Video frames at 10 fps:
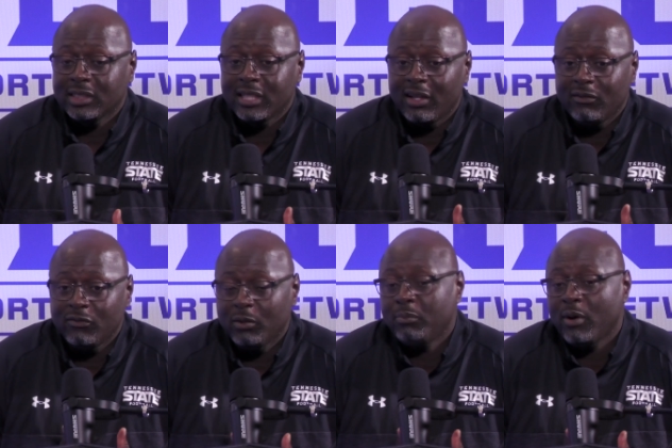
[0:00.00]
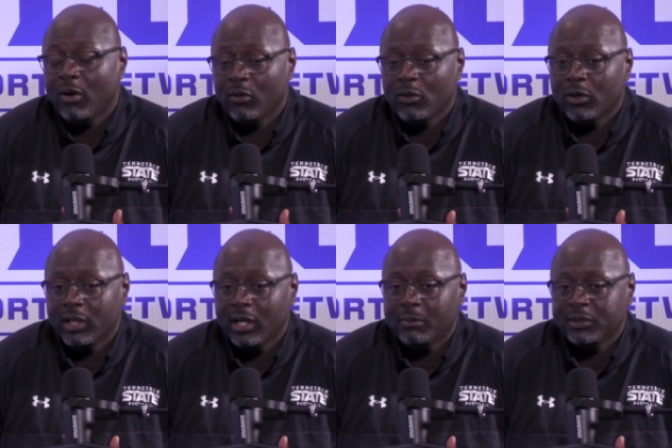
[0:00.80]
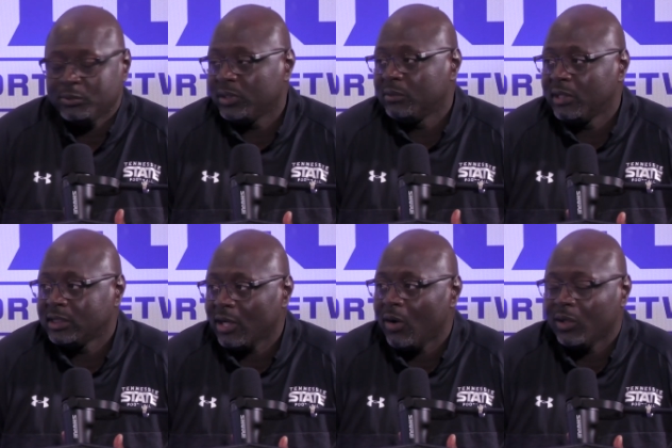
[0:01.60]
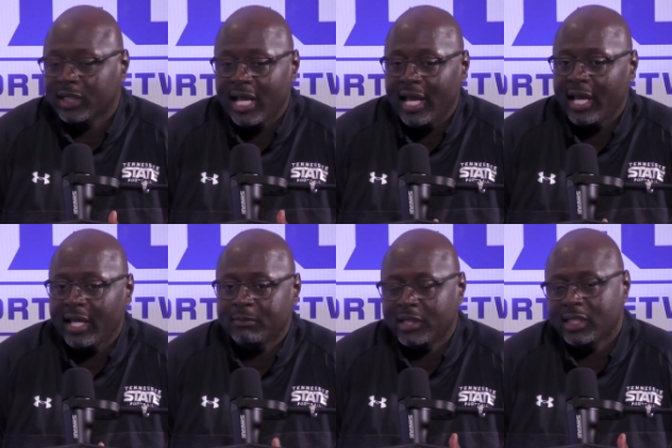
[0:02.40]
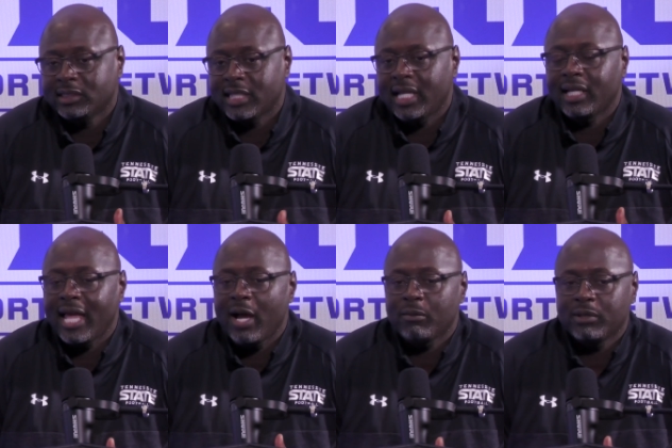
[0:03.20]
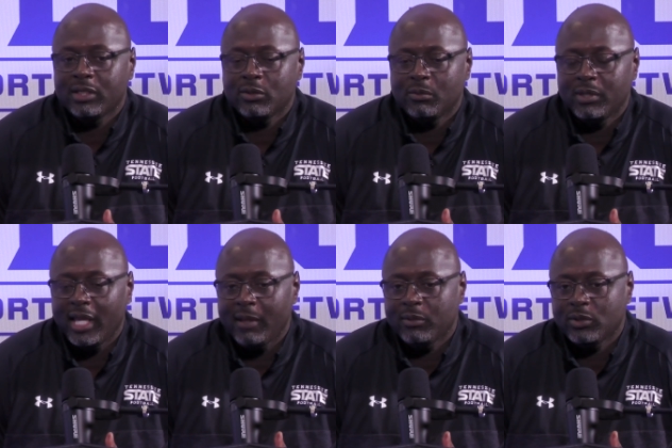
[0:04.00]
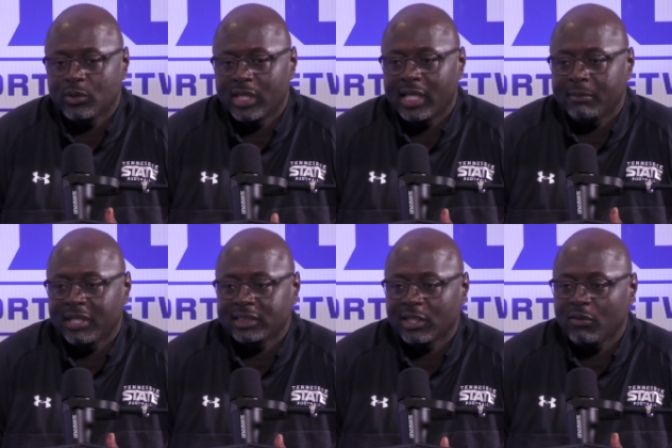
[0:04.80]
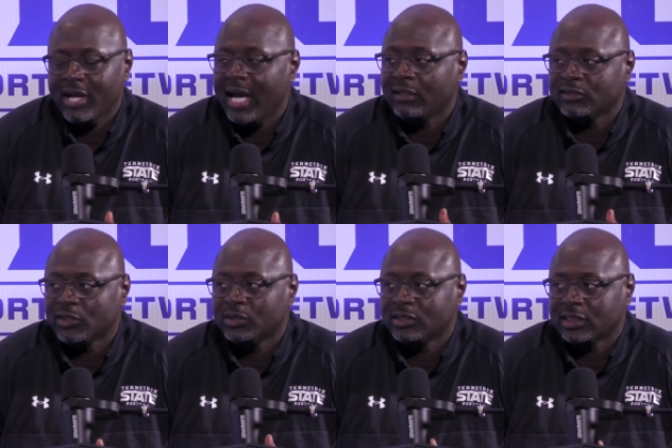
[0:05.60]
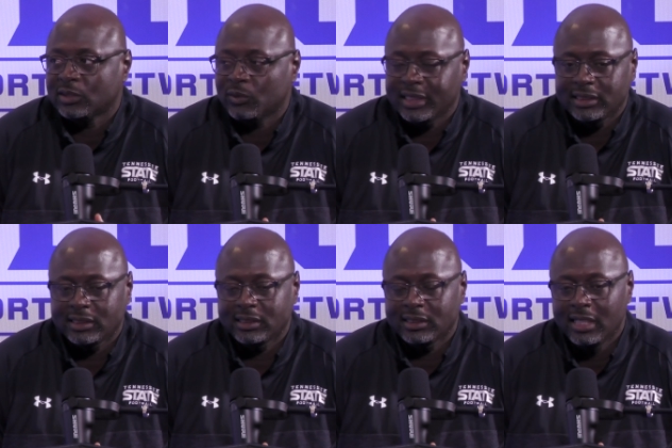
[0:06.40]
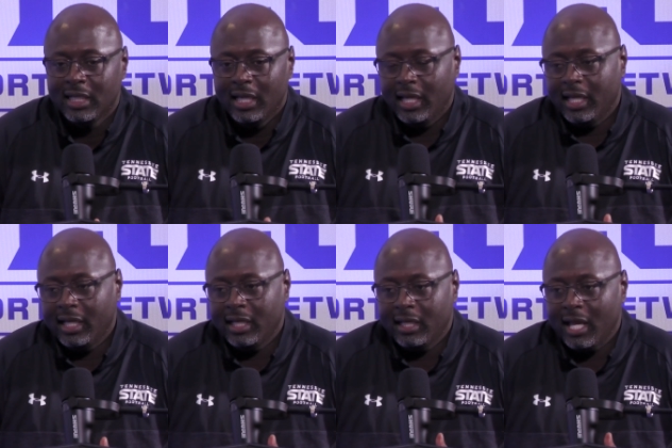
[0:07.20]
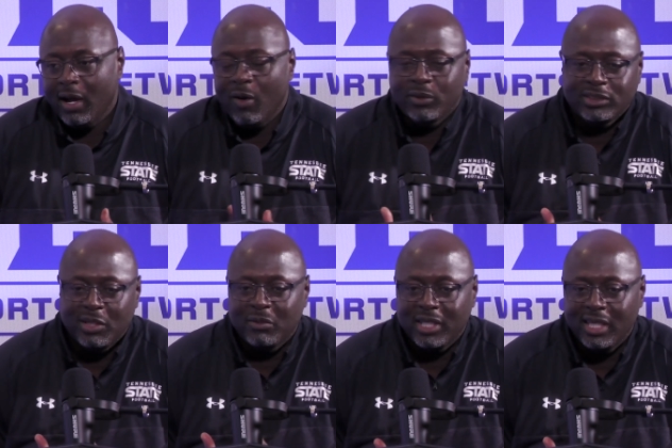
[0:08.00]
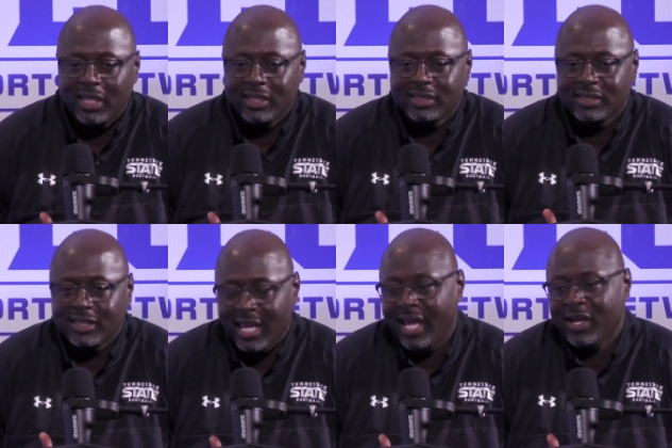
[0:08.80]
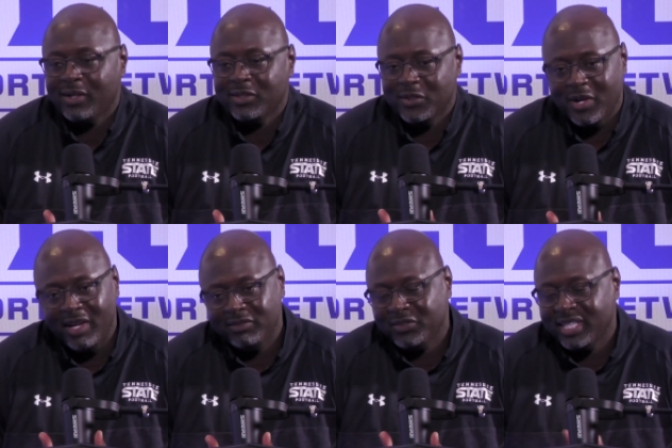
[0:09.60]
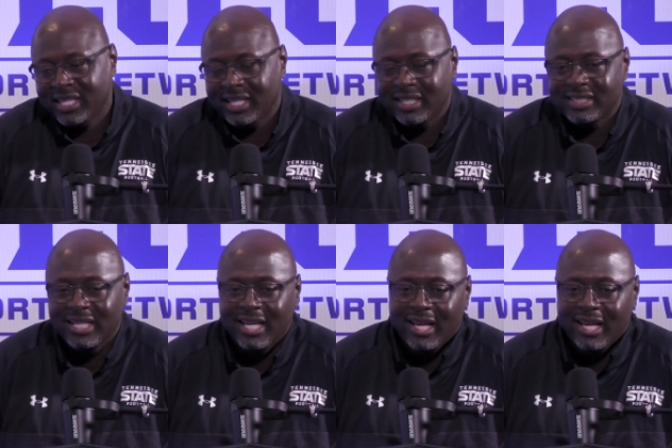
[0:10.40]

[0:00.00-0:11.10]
looked at football growing up as pretty much all that I had because that allowed me to be able to get myself out of certain situations. And I always tell my kids now, you know, I have three kids,